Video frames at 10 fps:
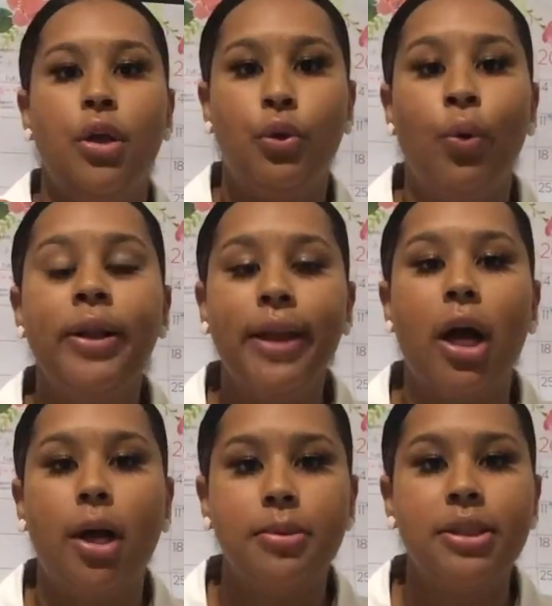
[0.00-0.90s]
Doing the
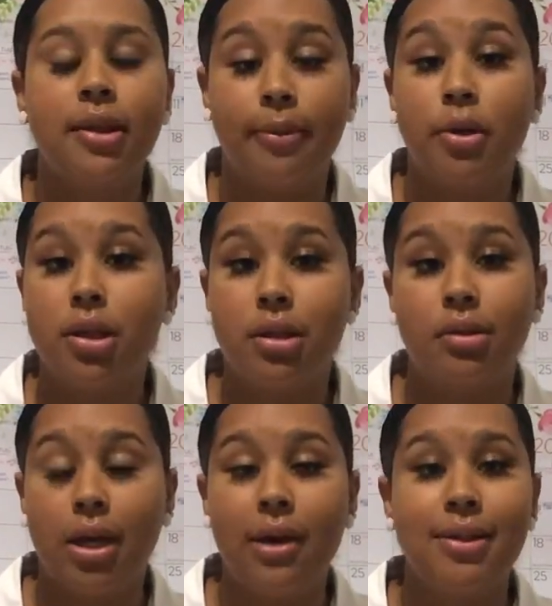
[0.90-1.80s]
option that I'm gonna show
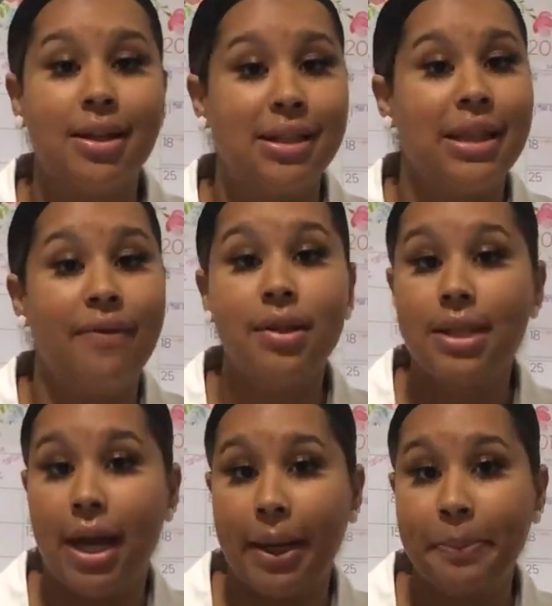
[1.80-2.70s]
you now is gonna save you
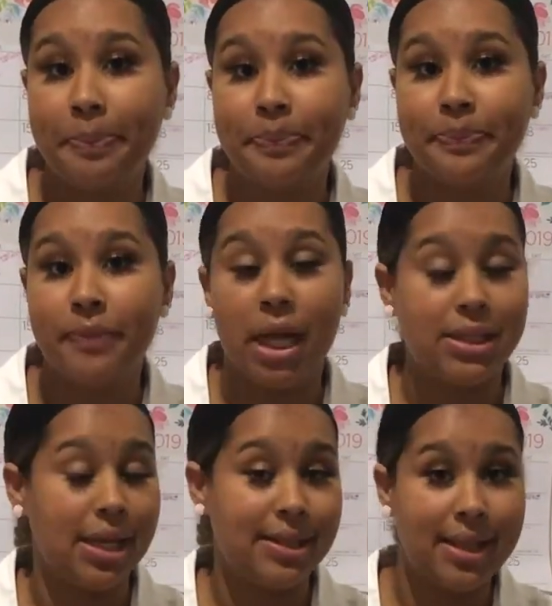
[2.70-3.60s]
time.
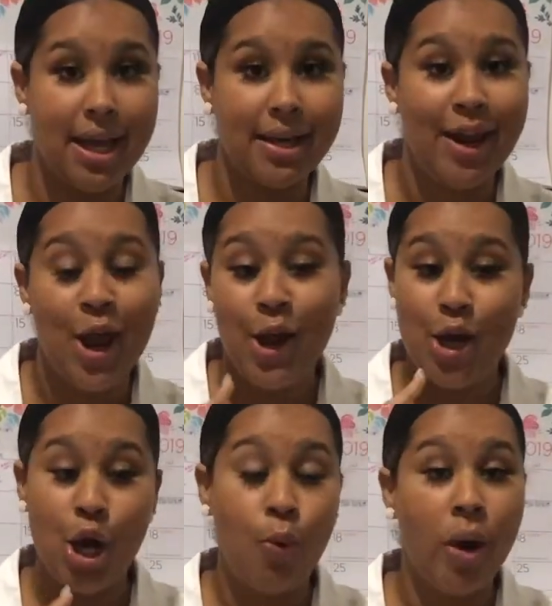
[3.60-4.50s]
As I said,
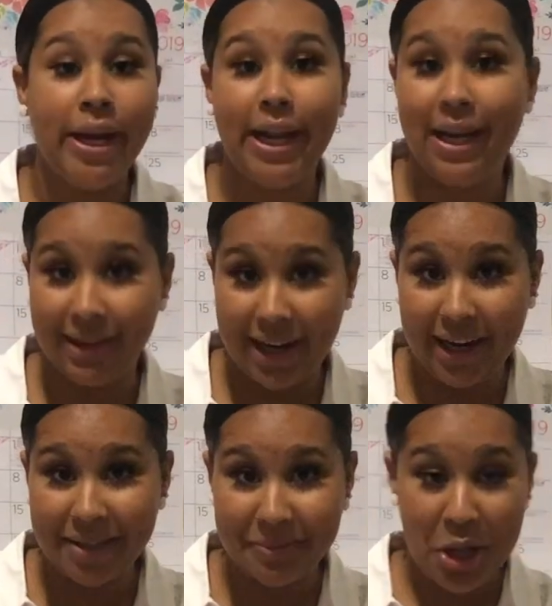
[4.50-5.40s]
no waiting in
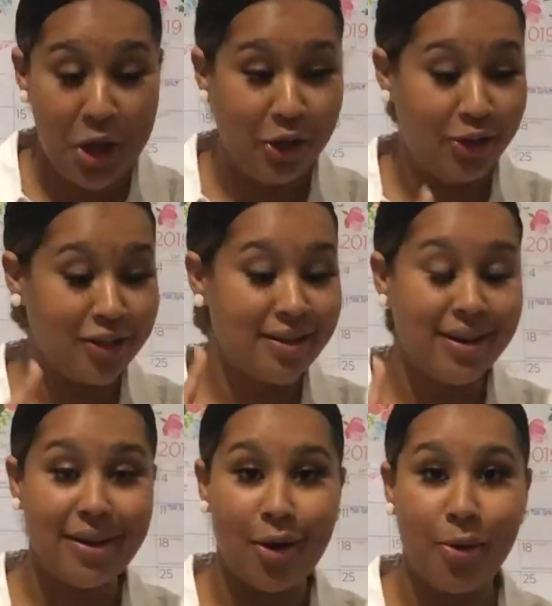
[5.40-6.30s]
line. You're just
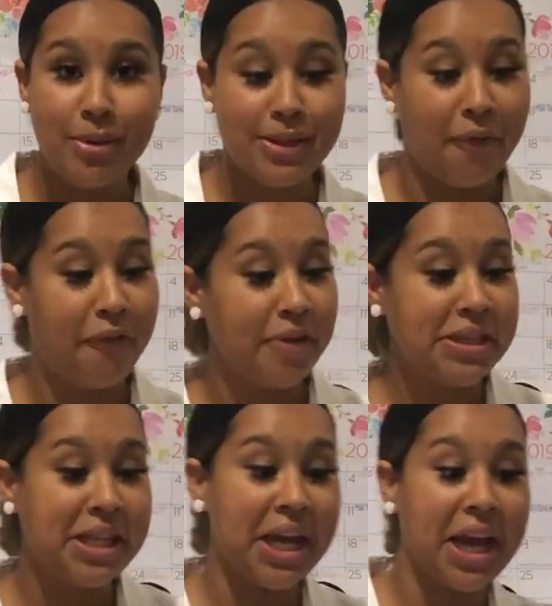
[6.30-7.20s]
gonna go
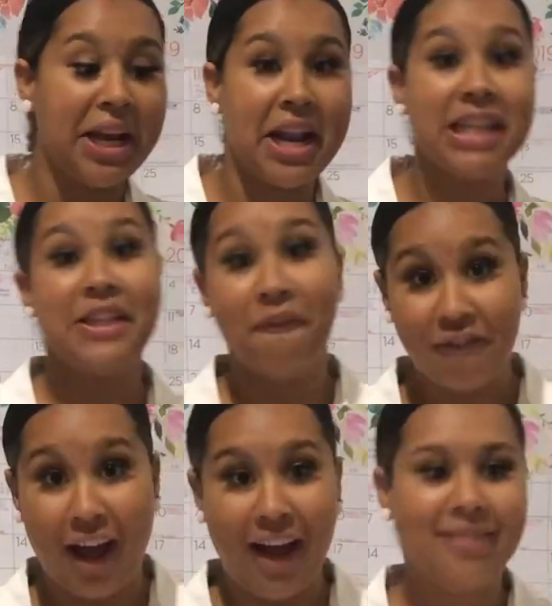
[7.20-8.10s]
sophisticated as
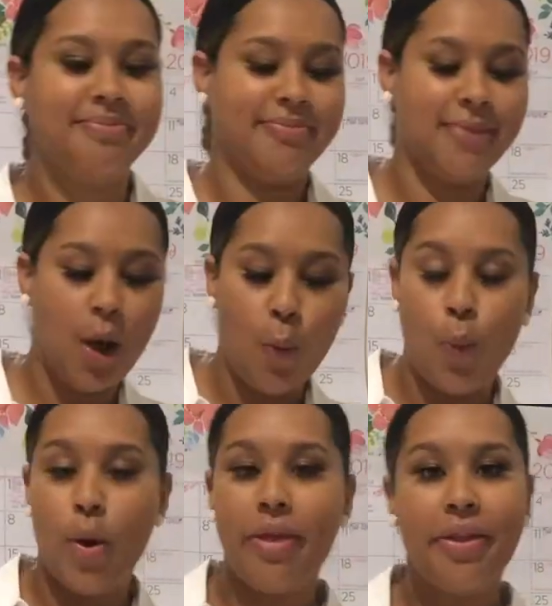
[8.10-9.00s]

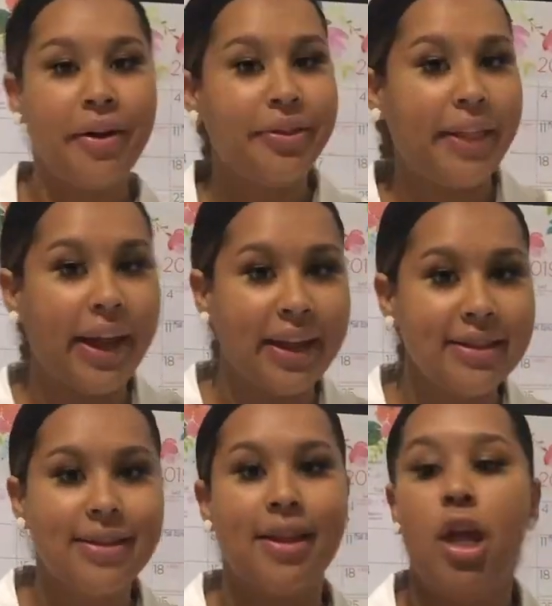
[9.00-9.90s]
with your
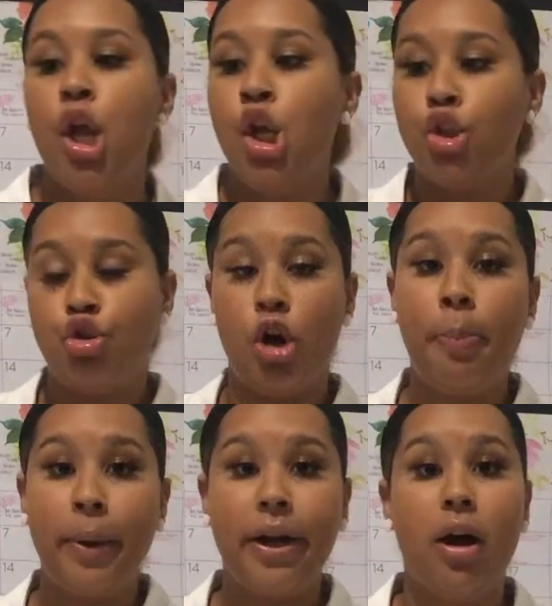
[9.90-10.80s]
things,
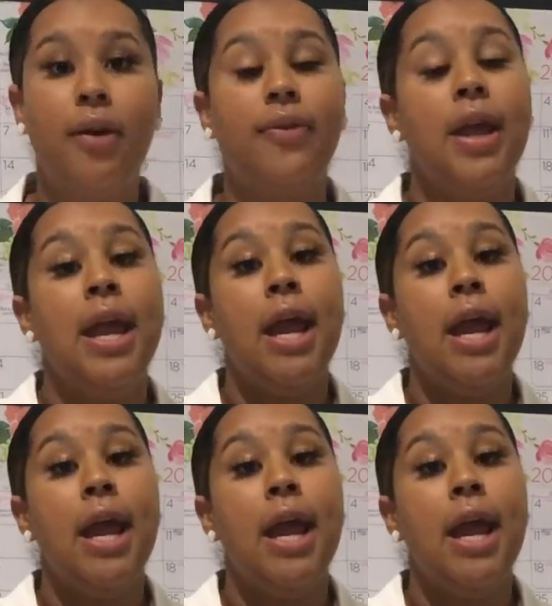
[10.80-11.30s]
drop it off.